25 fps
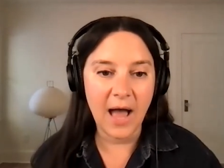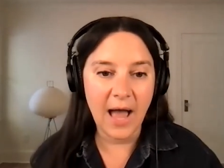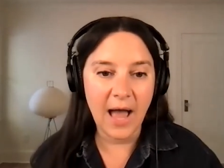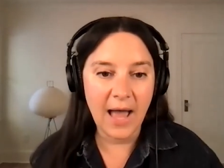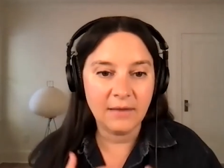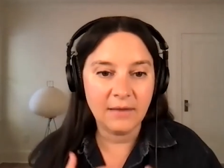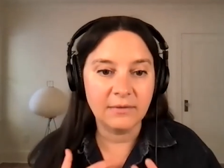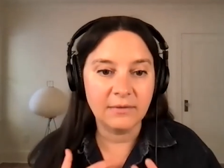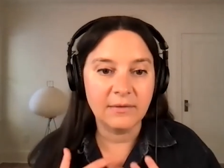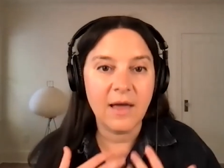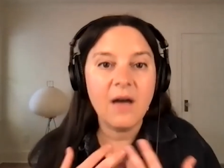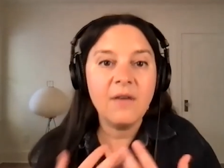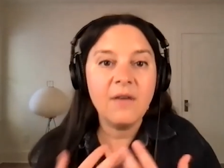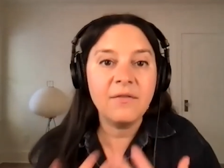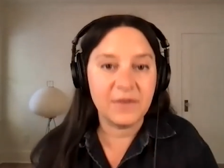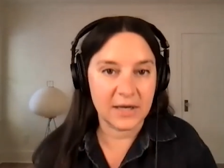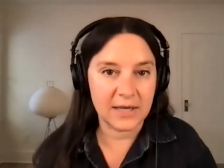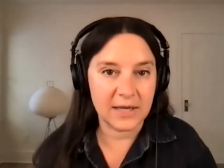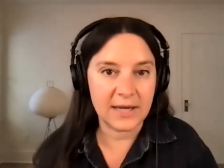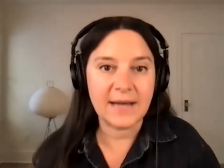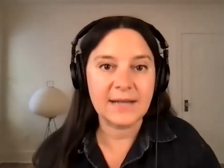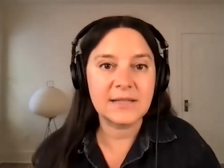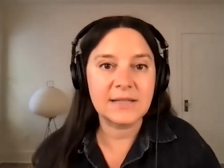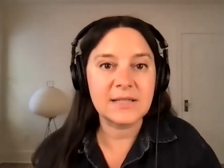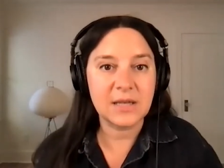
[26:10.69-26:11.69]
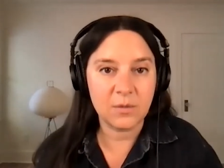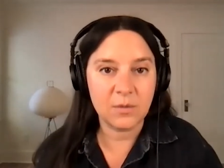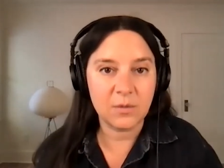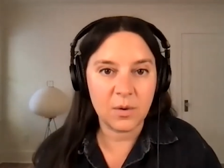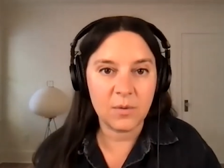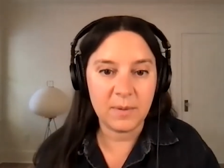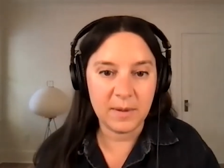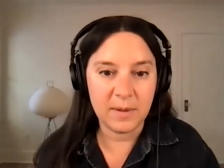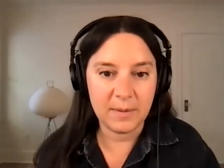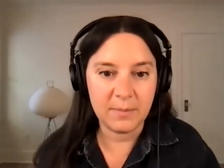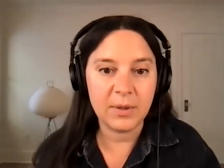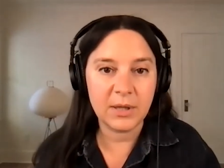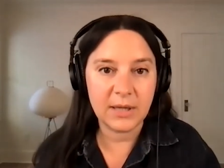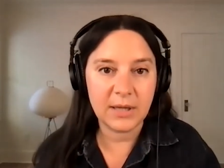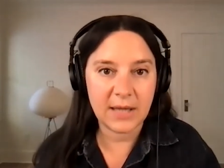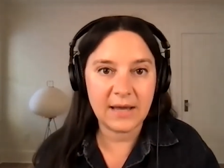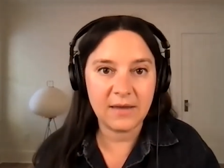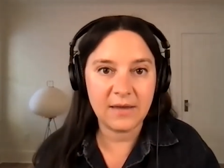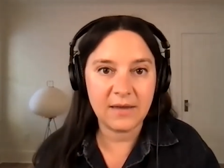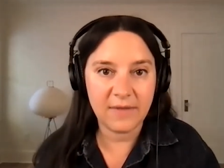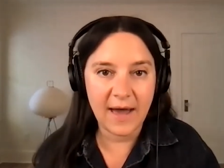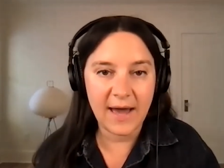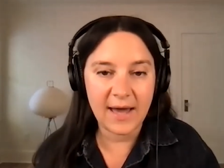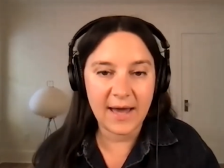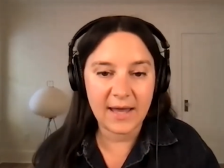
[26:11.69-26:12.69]
i love connecting with people
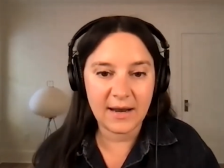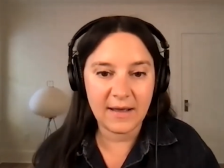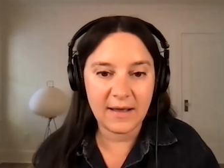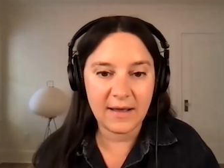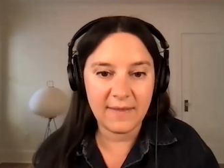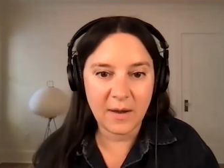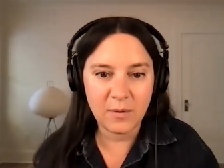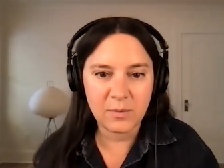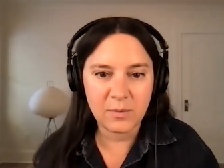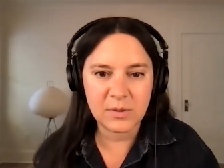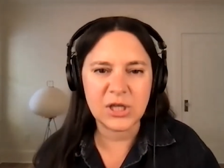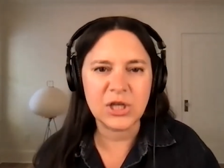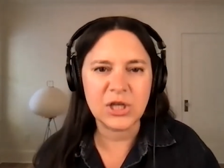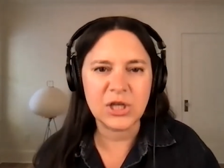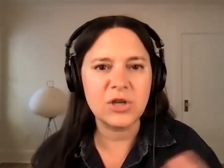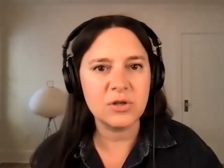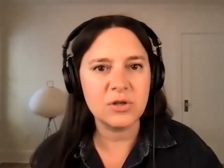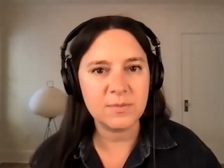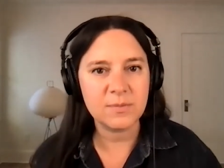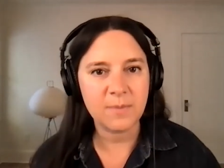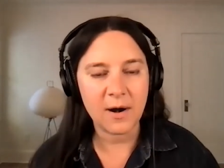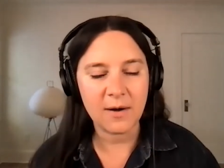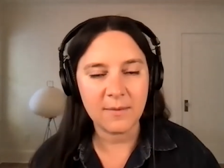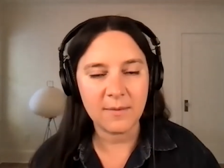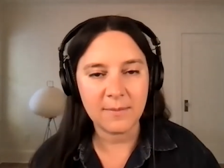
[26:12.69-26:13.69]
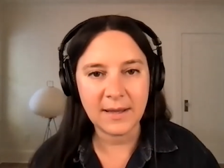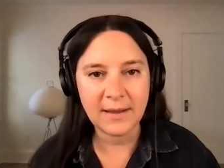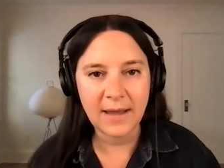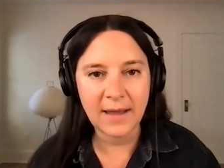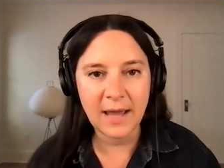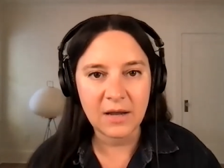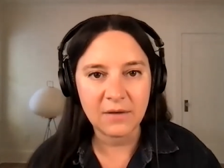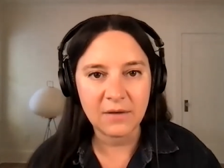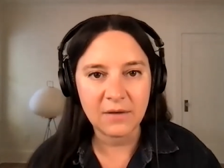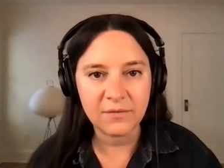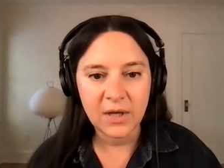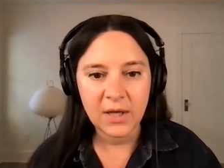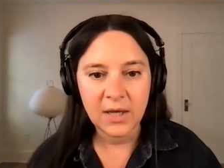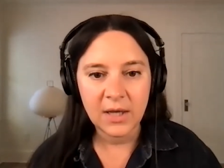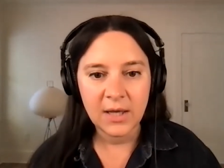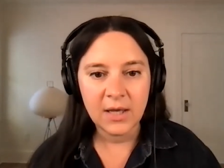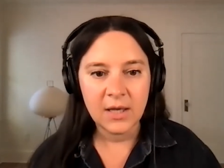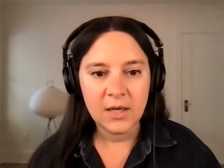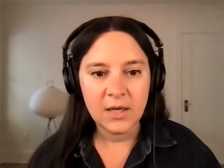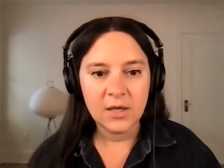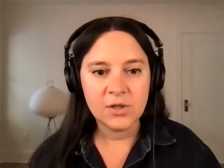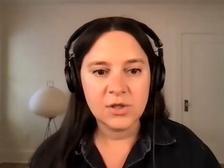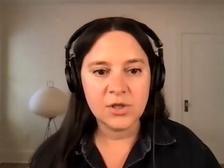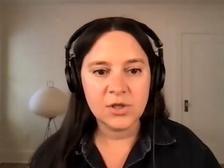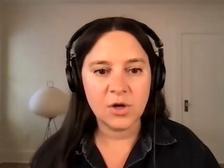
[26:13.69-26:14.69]
like that and that was a huge part of my
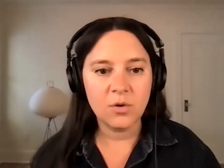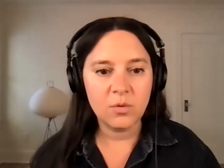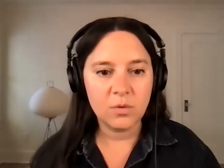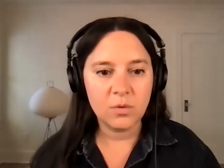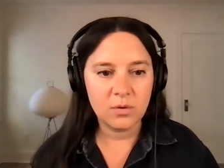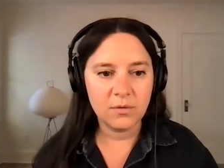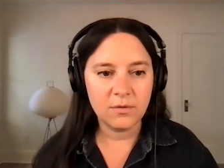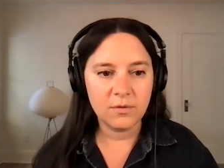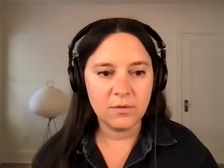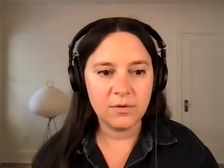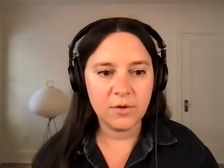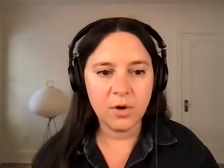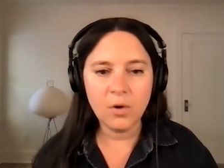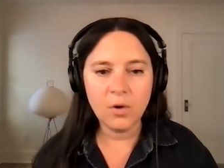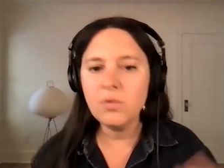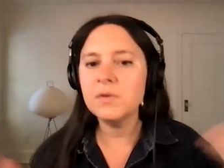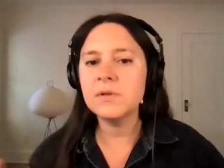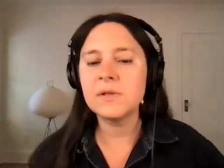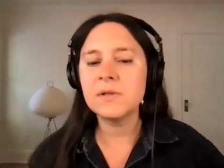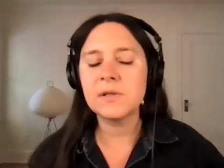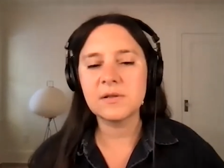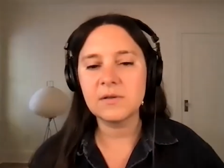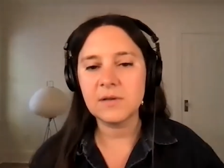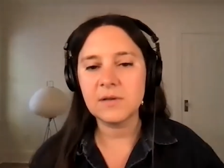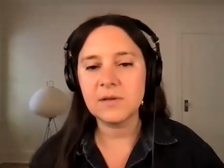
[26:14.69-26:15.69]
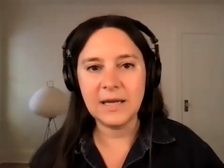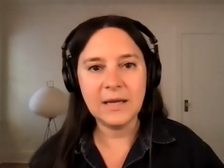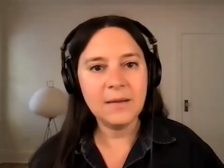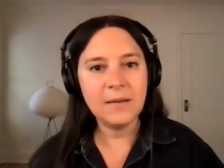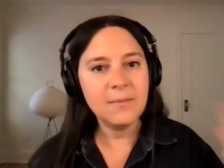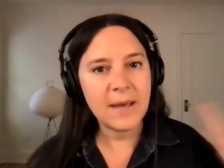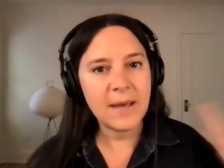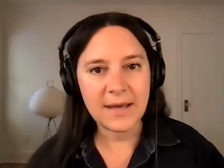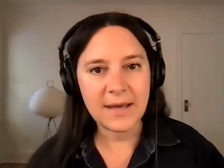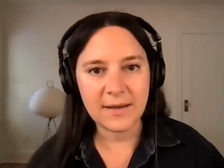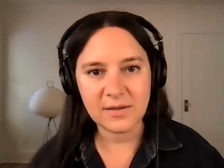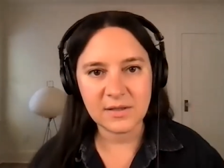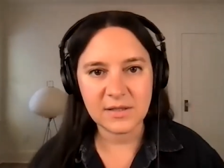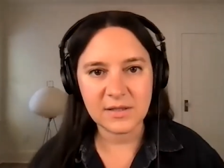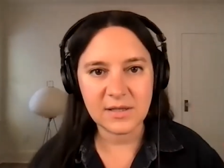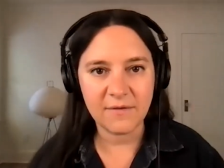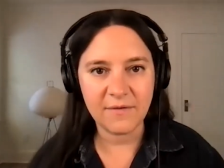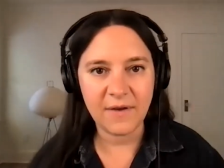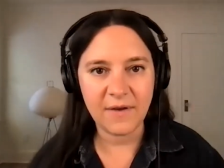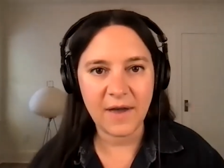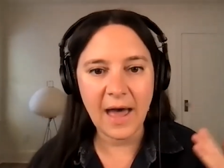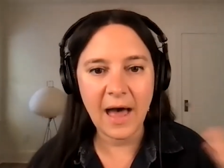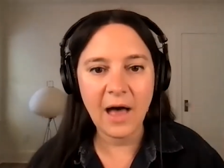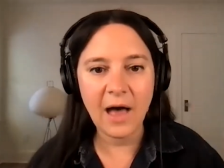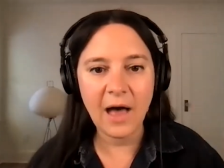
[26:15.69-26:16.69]
life so those emails
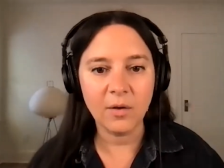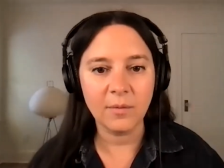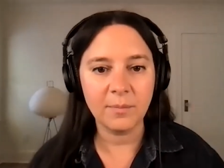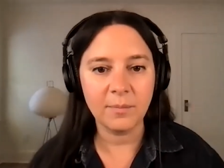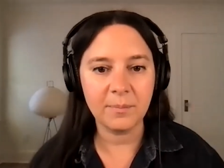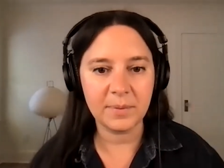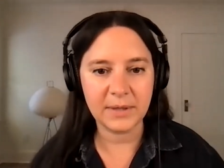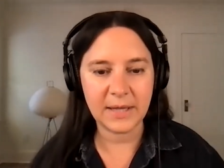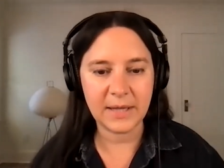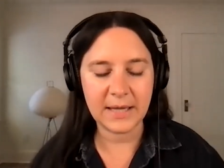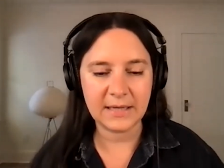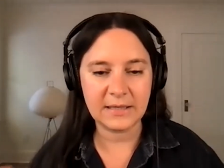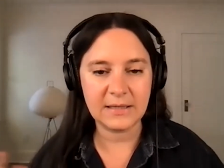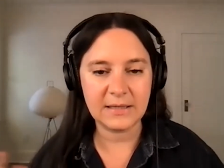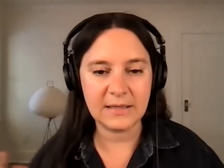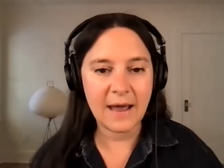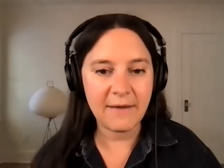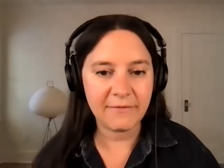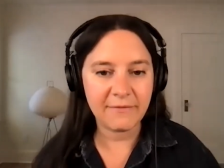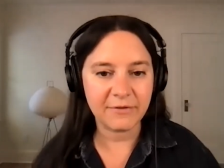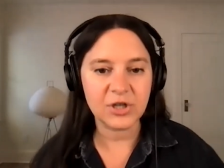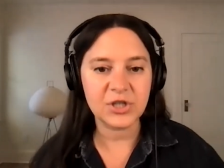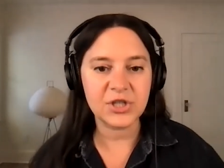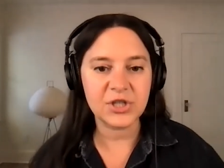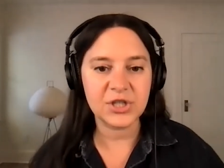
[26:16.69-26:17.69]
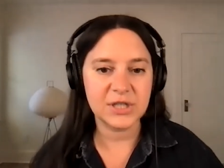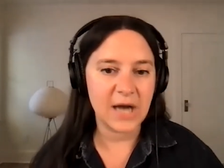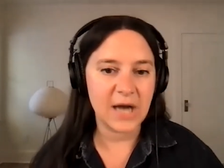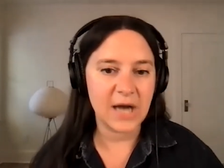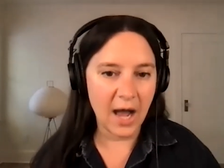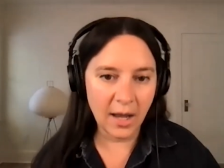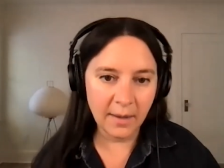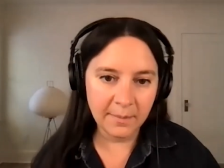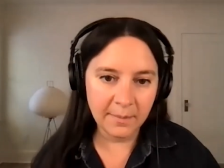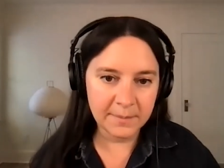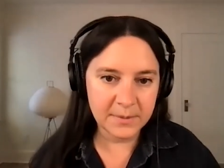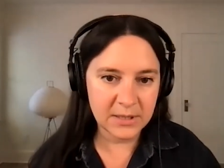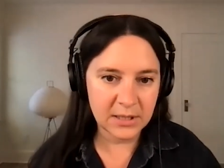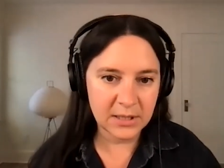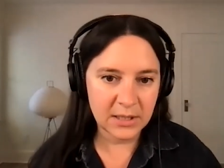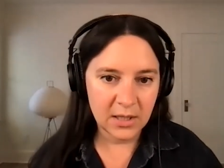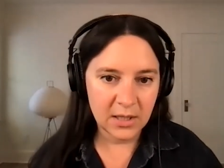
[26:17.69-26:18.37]
of help like never stopped